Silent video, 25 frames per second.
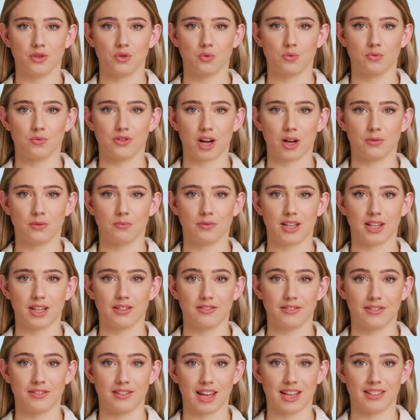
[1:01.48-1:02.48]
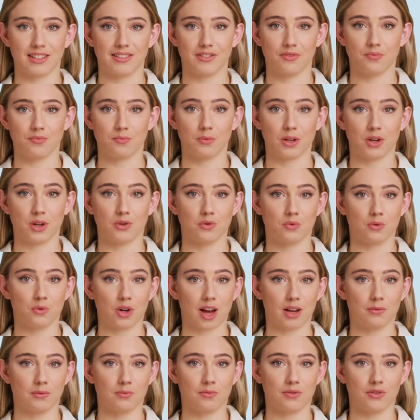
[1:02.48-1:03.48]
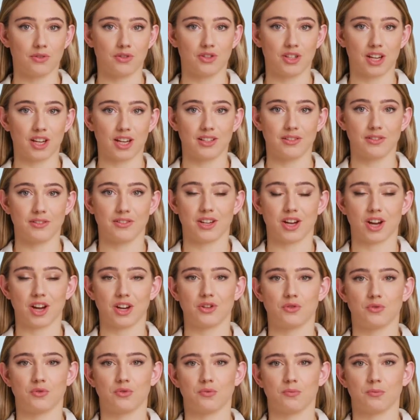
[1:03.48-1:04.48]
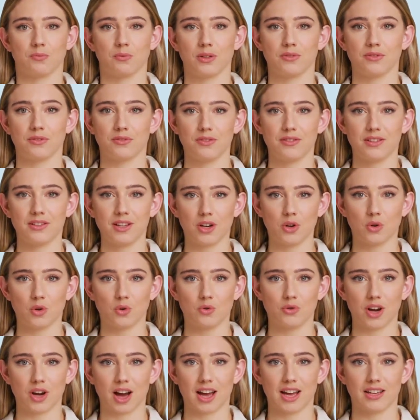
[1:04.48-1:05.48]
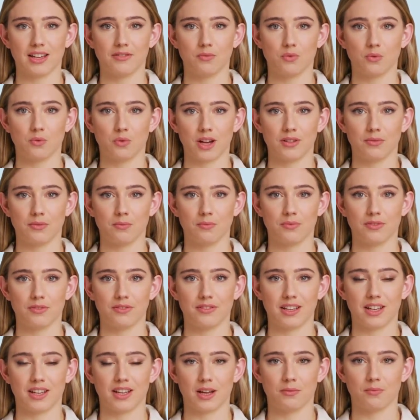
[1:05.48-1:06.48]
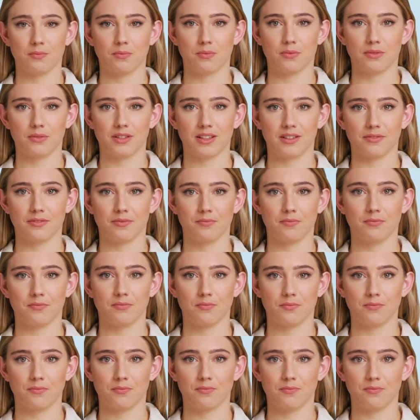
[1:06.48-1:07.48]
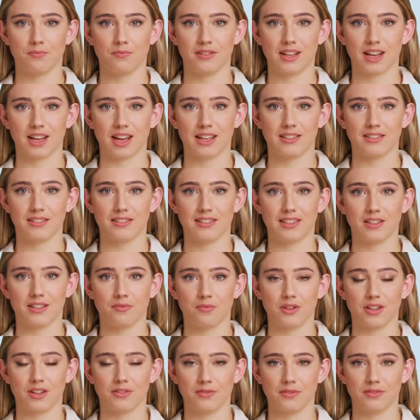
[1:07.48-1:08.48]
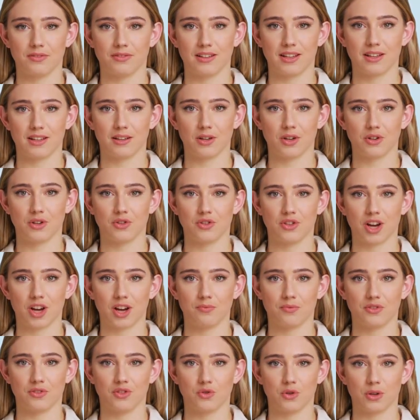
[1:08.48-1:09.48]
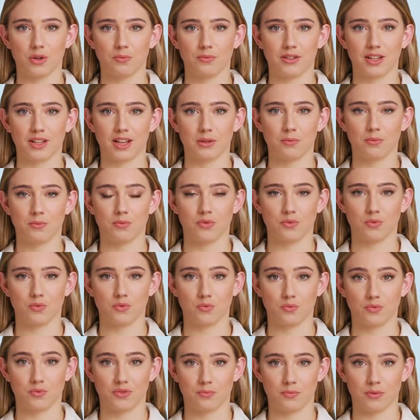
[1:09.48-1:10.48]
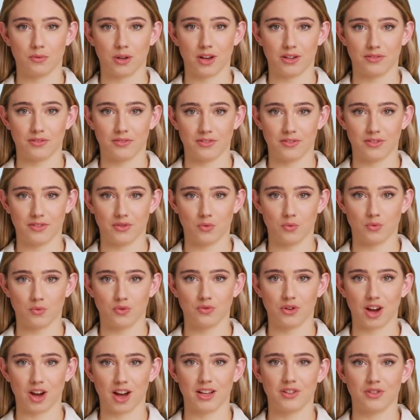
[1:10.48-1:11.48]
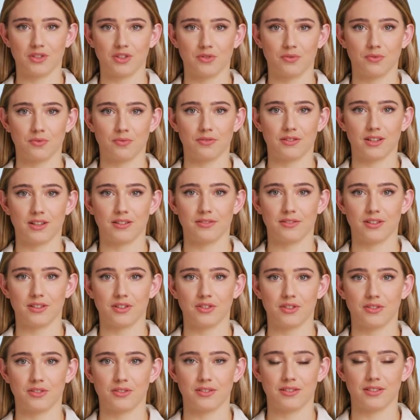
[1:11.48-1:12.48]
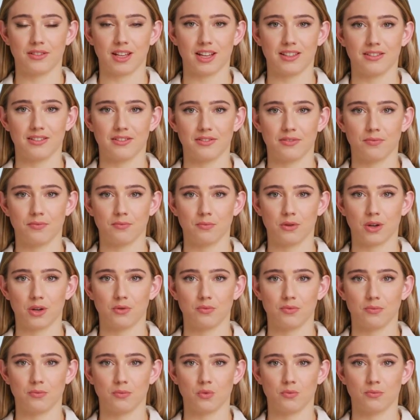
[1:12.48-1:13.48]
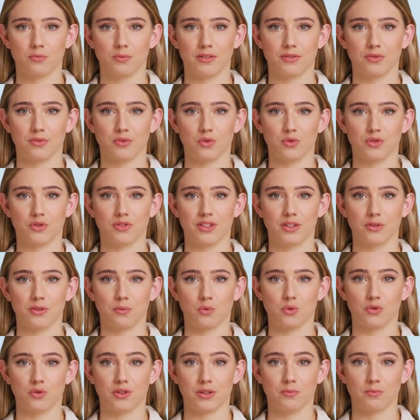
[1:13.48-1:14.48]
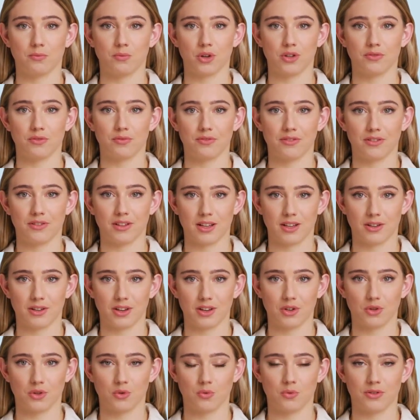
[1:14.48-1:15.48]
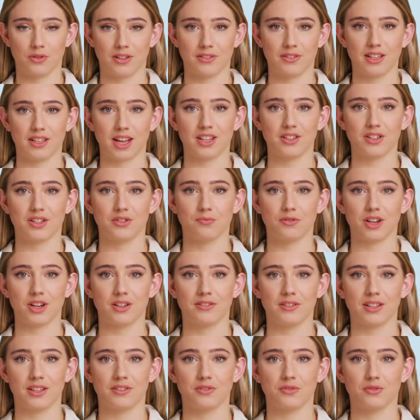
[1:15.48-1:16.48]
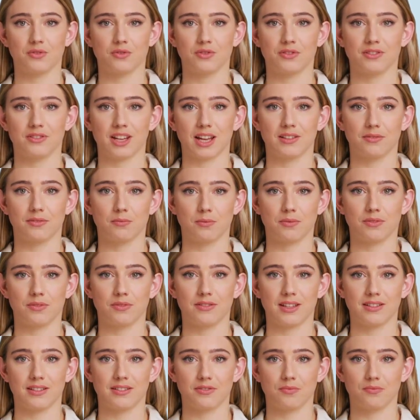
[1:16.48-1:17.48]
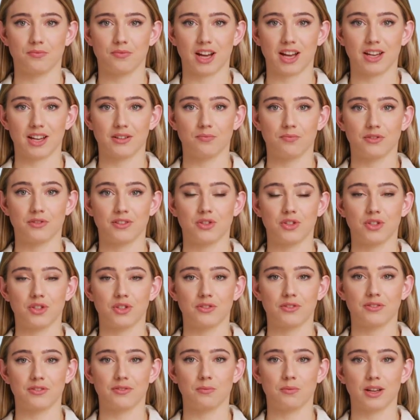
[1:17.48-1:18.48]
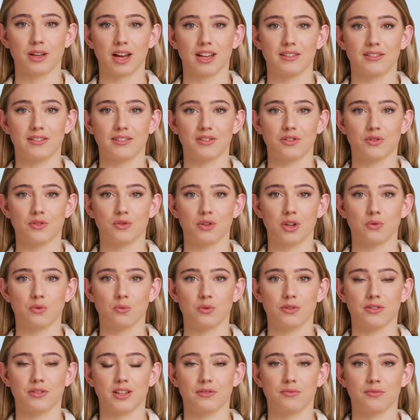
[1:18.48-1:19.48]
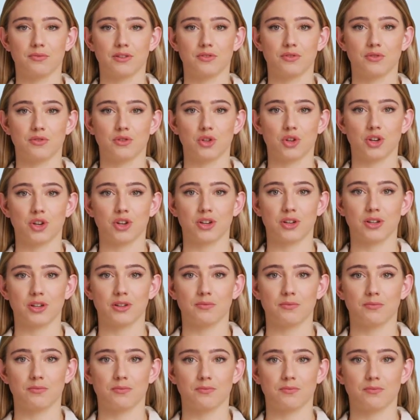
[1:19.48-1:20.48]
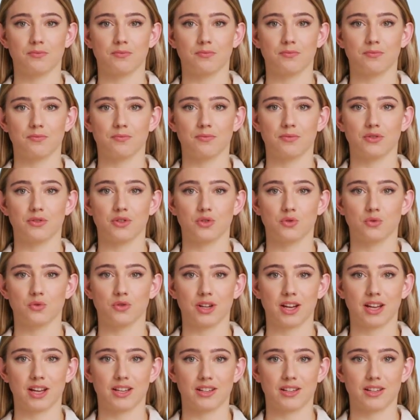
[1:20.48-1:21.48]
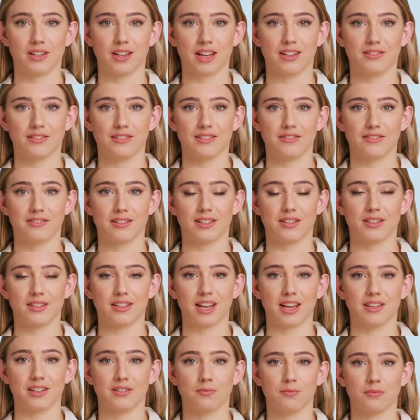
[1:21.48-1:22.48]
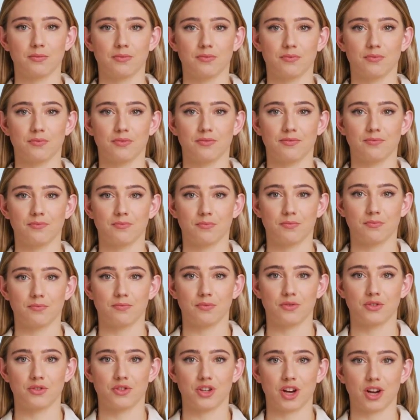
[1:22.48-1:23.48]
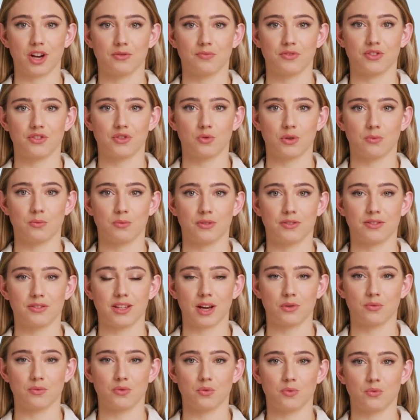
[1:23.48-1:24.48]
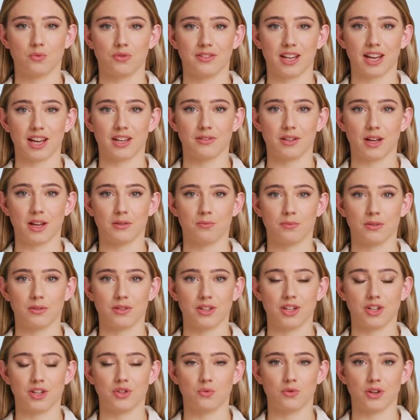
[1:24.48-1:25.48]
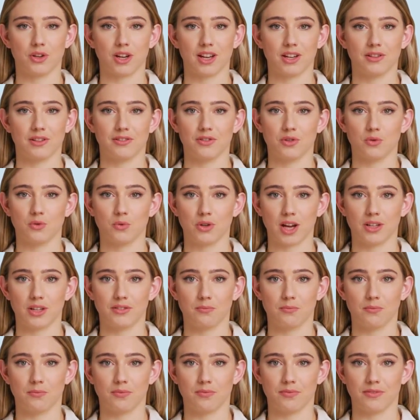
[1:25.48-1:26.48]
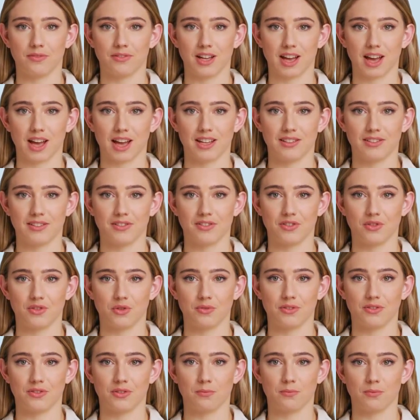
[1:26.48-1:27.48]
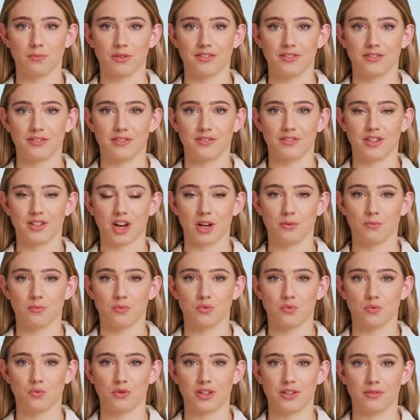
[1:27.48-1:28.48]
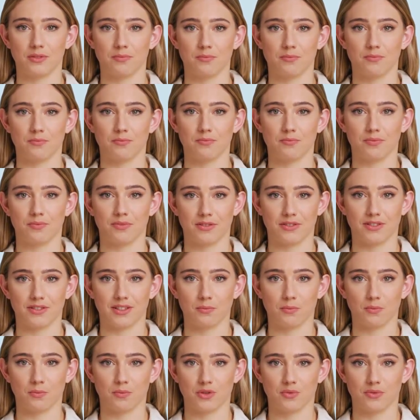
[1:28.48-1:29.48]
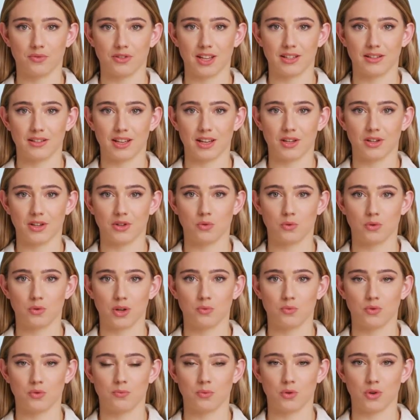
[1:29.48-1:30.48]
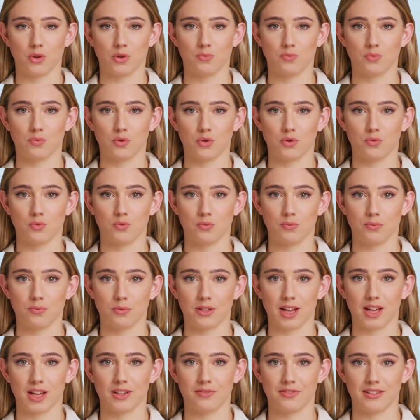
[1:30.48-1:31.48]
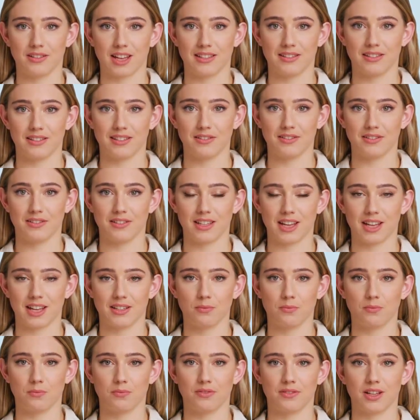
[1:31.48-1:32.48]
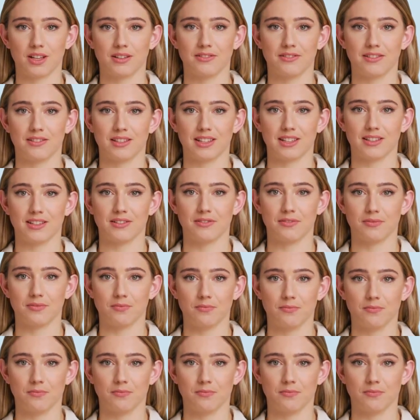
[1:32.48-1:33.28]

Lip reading: you can update the text of a paragraph, change the color of a button, or add new elements dynamically. Handling events. JavaScript enables you to respond to user actions, such as clicks, mouse movements, or keyboard inputs. You can attach event listeners to elements and define functions to be executed when the events occur. Creating and deleting elements. JavaScript allows you to dynamically create new elements and insert them into the DOM tree. Similarly, you can remove or replace existing elements as needed.